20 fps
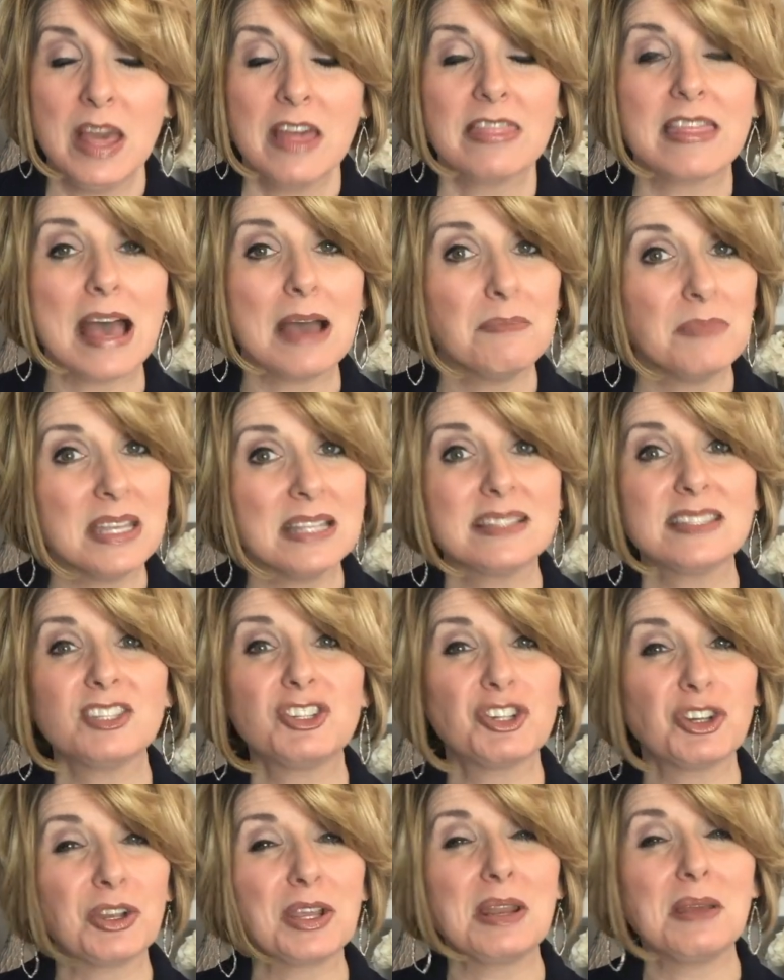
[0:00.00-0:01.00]
That means that
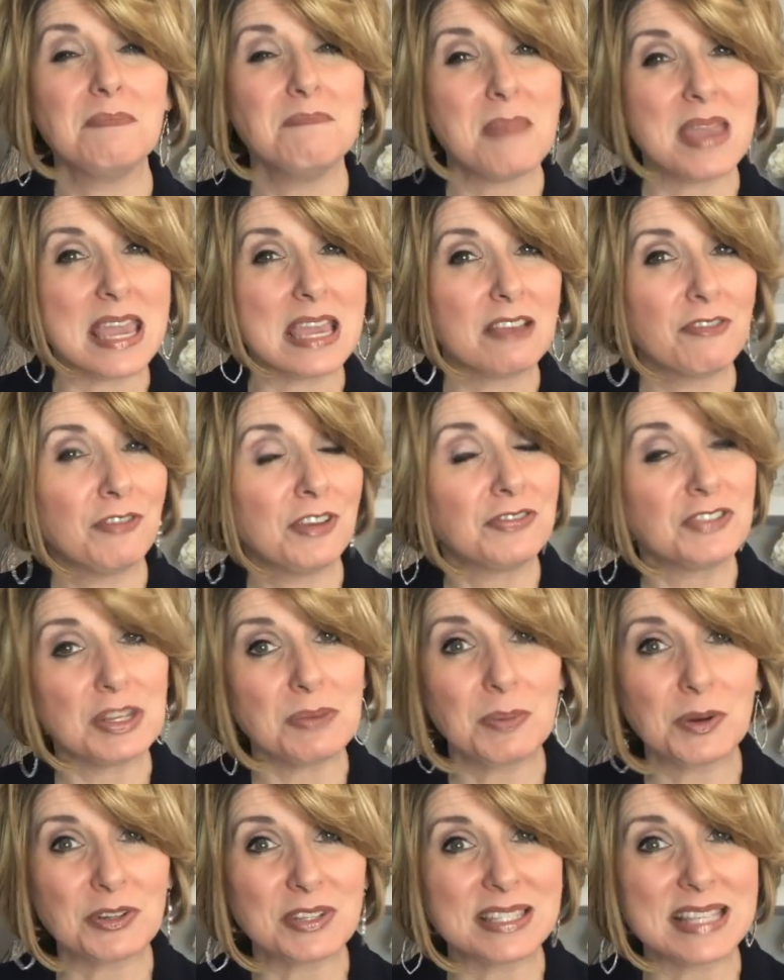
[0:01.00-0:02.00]
you're going to make
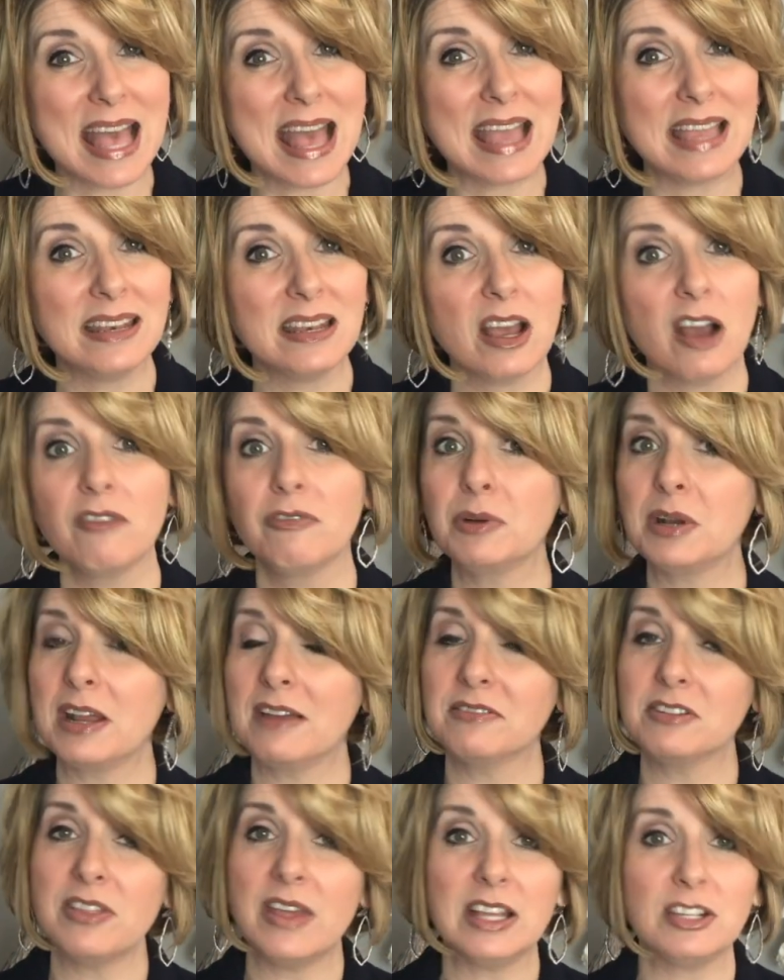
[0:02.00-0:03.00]
50% of
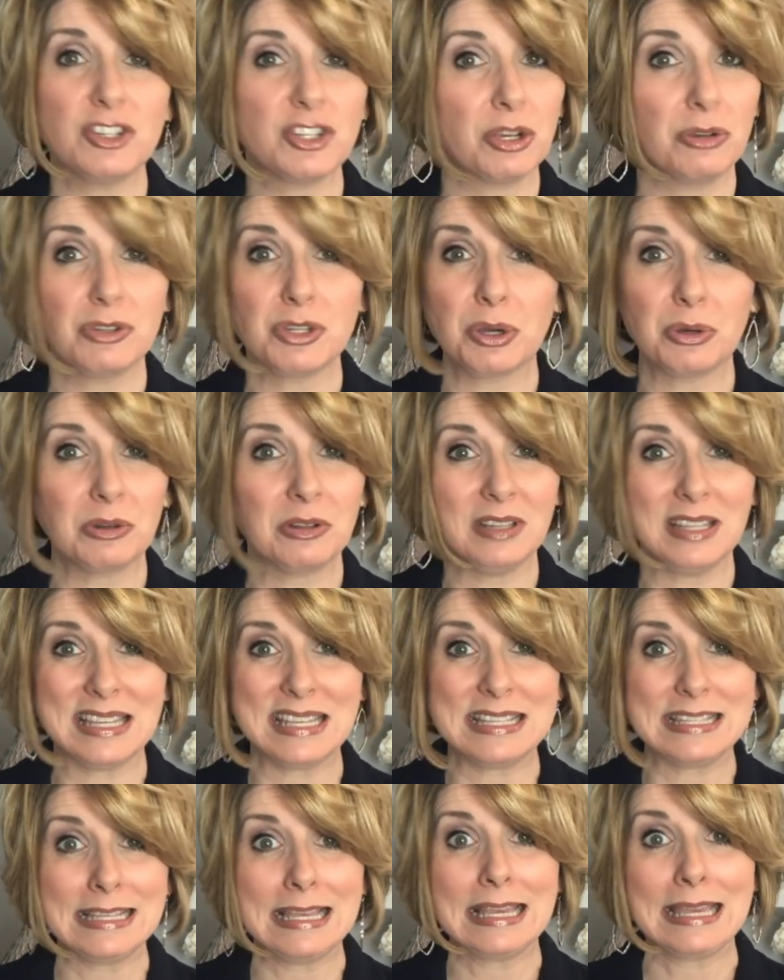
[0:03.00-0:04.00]
whatever that show total
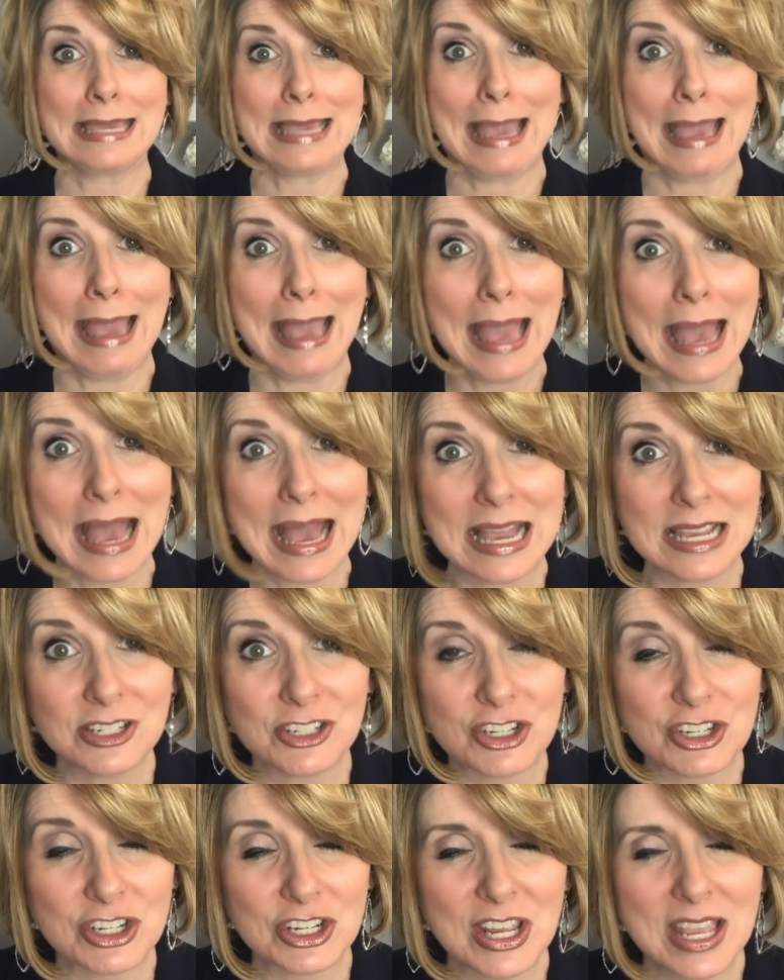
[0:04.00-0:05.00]
is
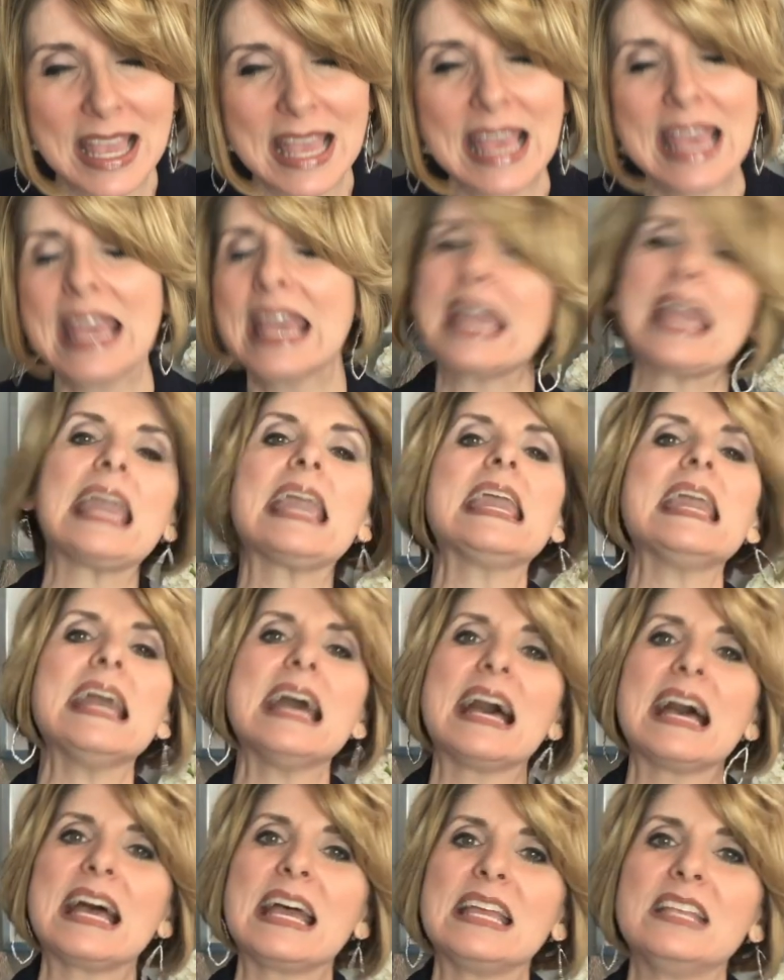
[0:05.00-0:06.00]
cash,
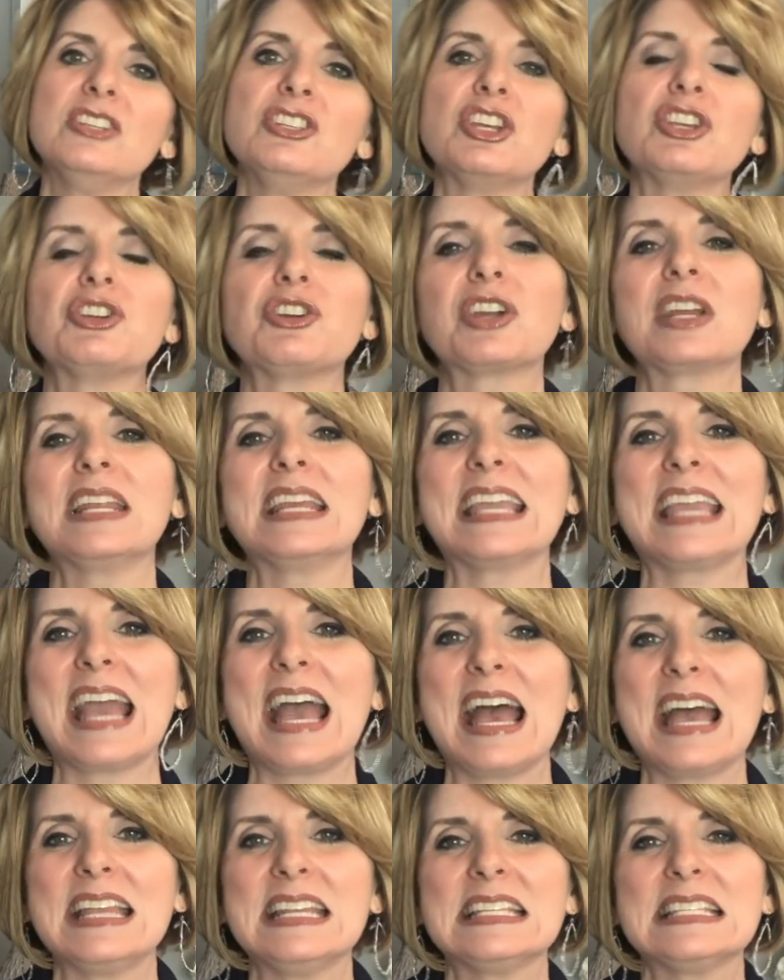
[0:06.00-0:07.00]
and you're going to
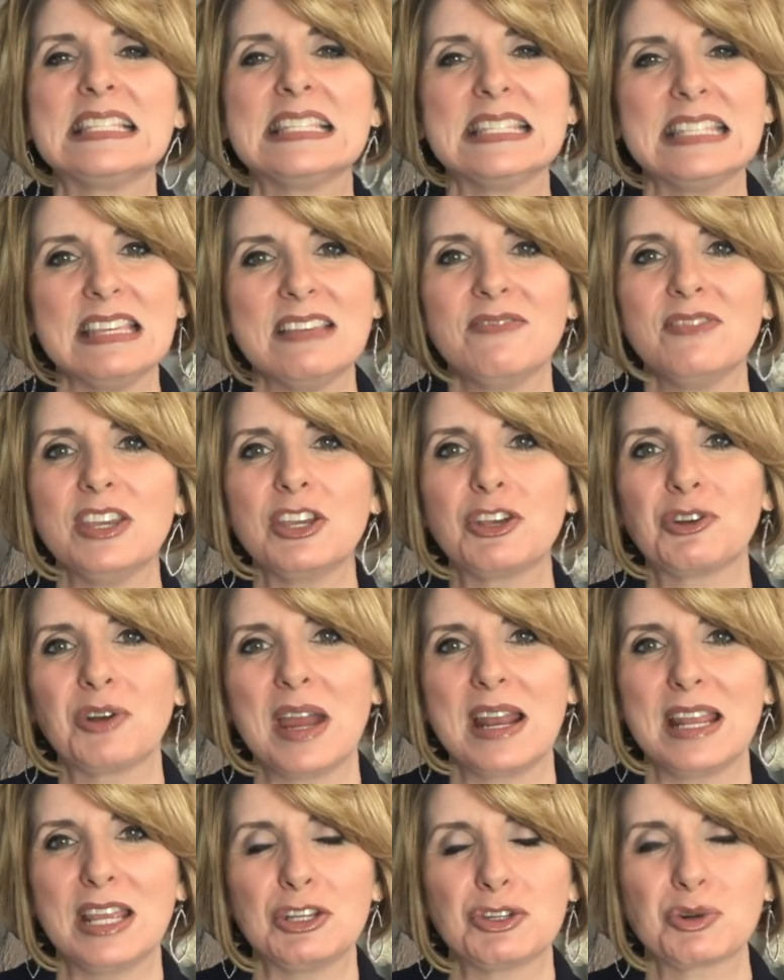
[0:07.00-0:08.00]
get CV
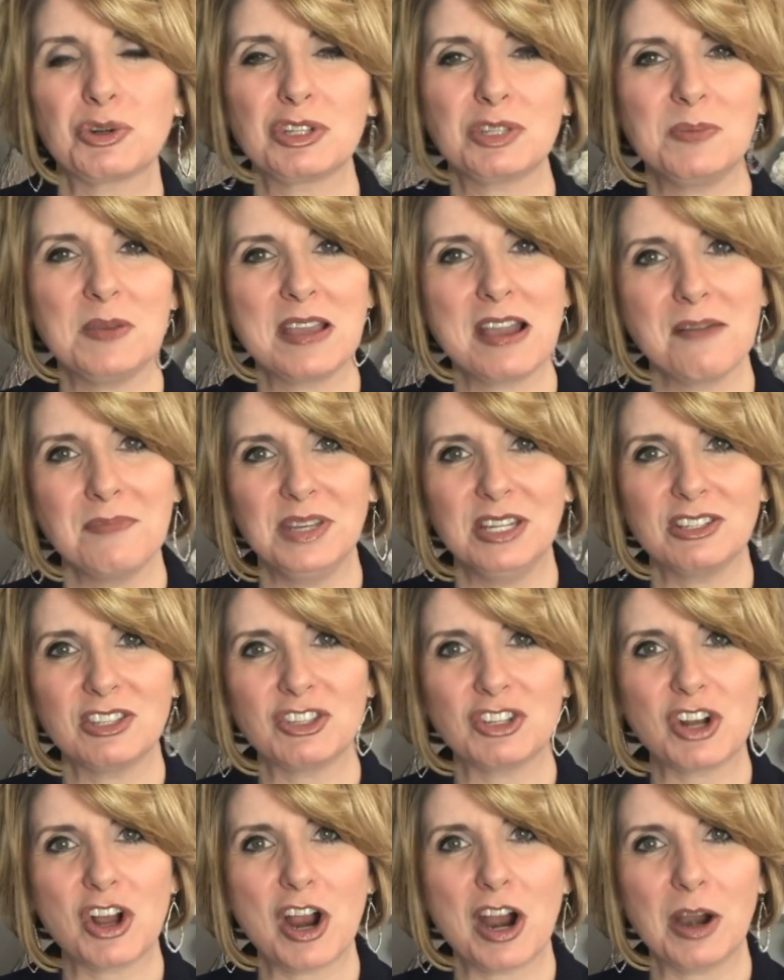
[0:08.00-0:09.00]
credit towards becoming a
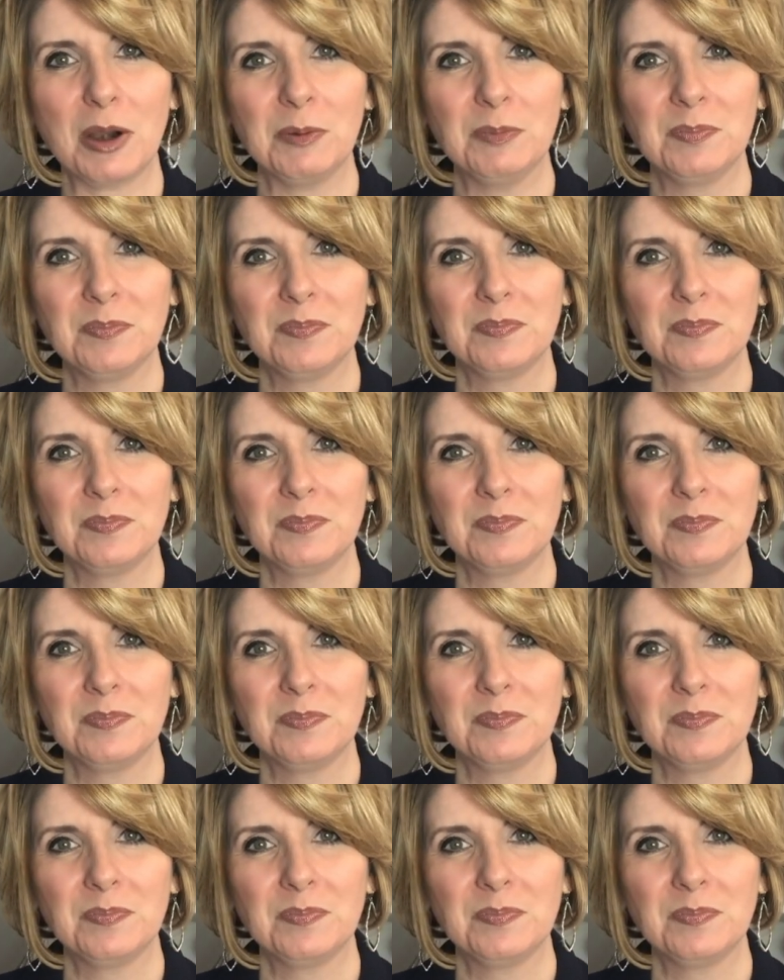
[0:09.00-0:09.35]
star.